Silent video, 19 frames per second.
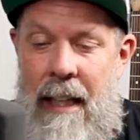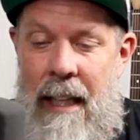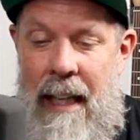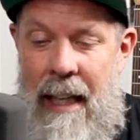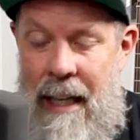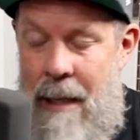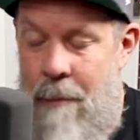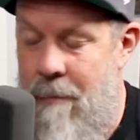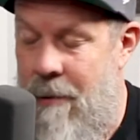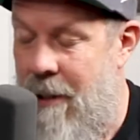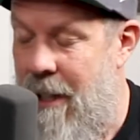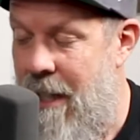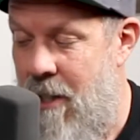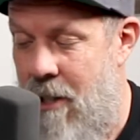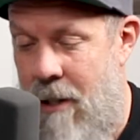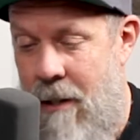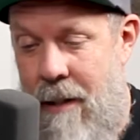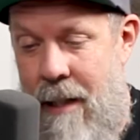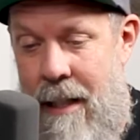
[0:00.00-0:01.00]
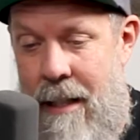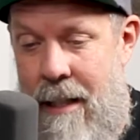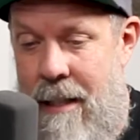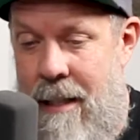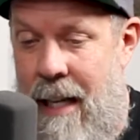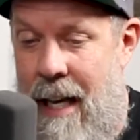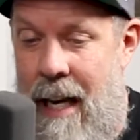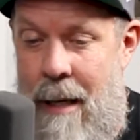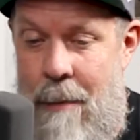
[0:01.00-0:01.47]
any place you need to
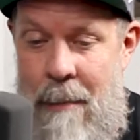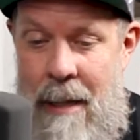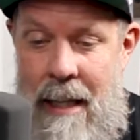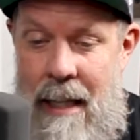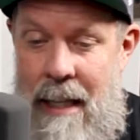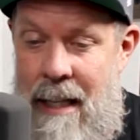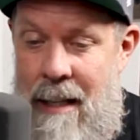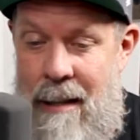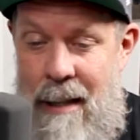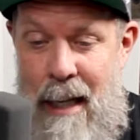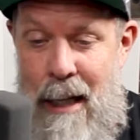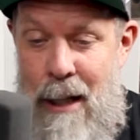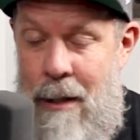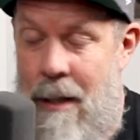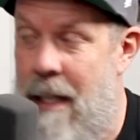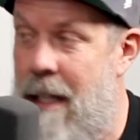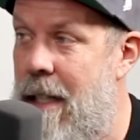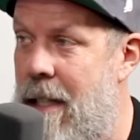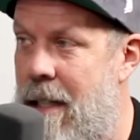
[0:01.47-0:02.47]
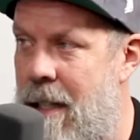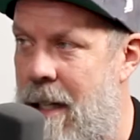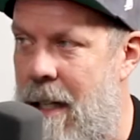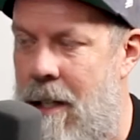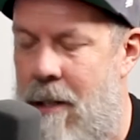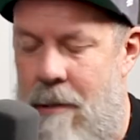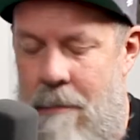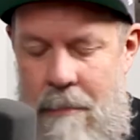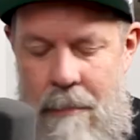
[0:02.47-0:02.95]
take me, anything you need to
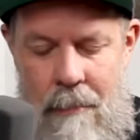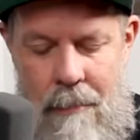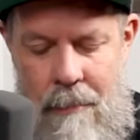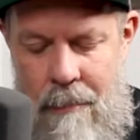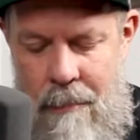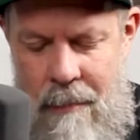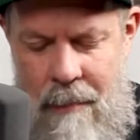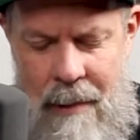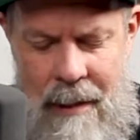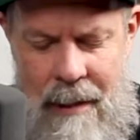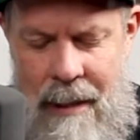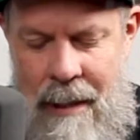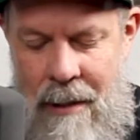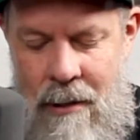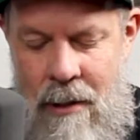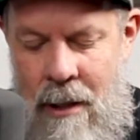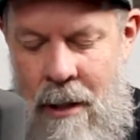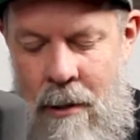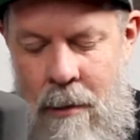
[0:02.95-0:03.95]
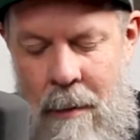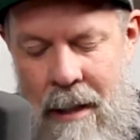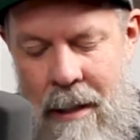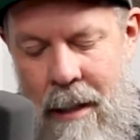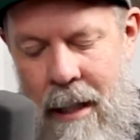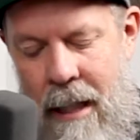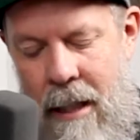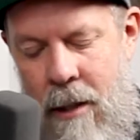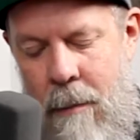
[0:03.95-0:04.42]
teach
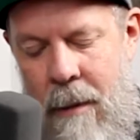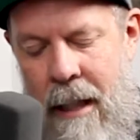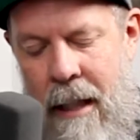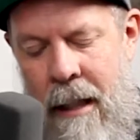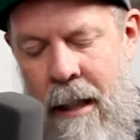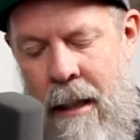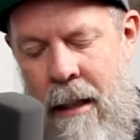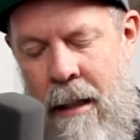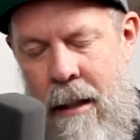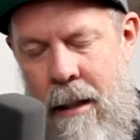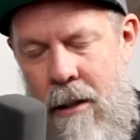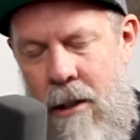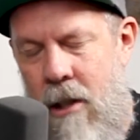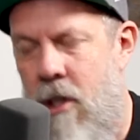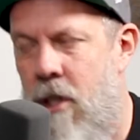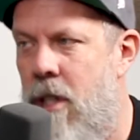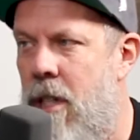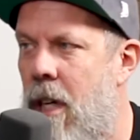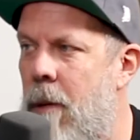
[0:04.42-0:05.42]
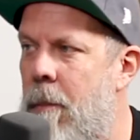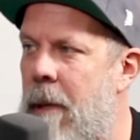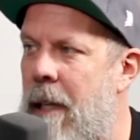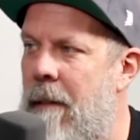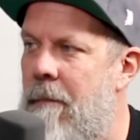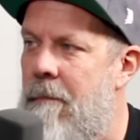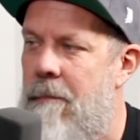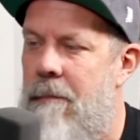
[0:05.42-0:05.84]
me, just show me.